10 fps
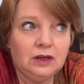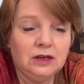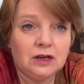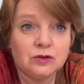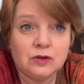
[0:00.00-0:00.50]

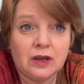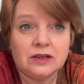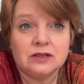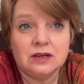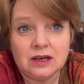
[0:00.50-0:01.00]
Anyhow, so
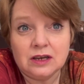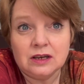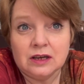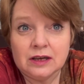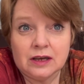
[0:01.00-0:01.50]
yes,
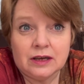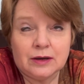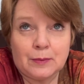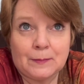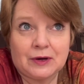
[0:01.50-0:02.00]
today
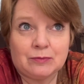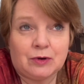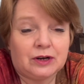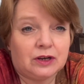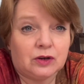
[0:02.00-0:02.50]
my
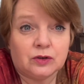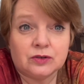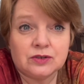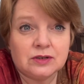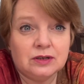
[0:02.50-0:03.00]
body
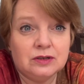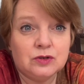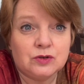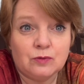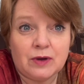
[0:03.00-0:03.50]
hurts
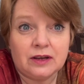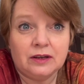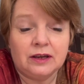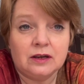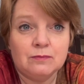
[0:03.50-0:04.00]
so
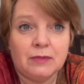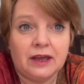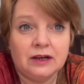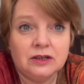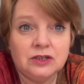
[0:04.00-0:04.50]
bad. Like
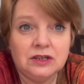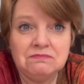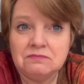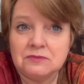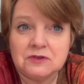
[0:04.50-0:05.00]
my
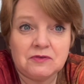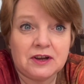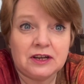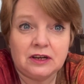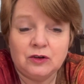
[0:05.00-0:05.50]
energy is
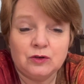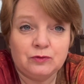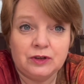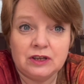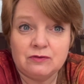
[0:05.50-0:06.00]
fine. I
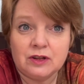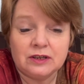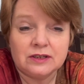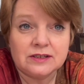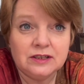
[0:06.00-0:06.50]
don't feel like
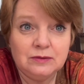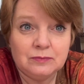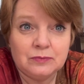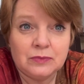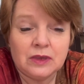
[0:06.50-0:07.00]
falling
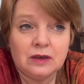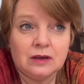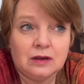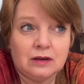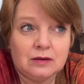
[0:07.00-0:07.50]
asleep.
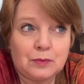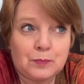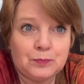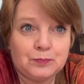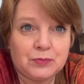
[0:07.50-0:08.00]

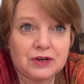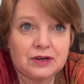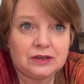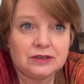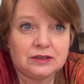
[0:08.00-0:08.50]

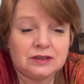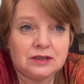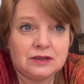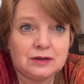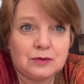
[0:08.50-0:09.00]
But
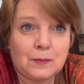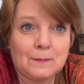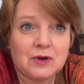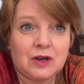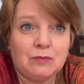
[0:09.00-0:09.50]

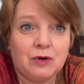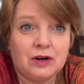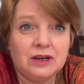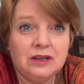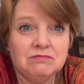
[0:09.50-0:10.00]
my
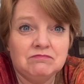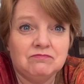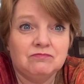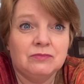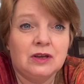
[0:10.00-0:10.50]
body
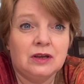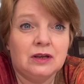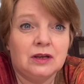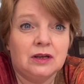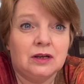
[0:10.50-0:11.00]

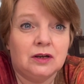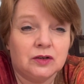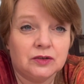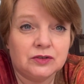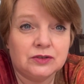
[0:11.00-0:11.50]

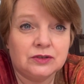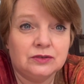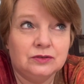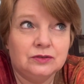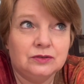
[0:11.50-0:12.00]

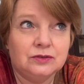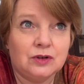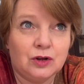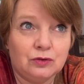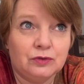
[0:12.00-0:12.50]
hurts
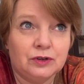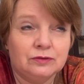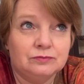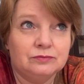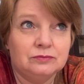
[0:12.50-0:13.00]
all
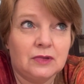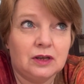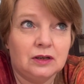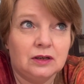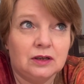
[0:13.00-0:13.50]
over.
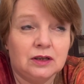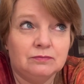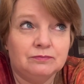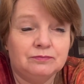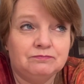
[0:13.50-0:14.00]

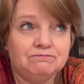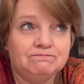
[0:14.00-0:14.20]
Um,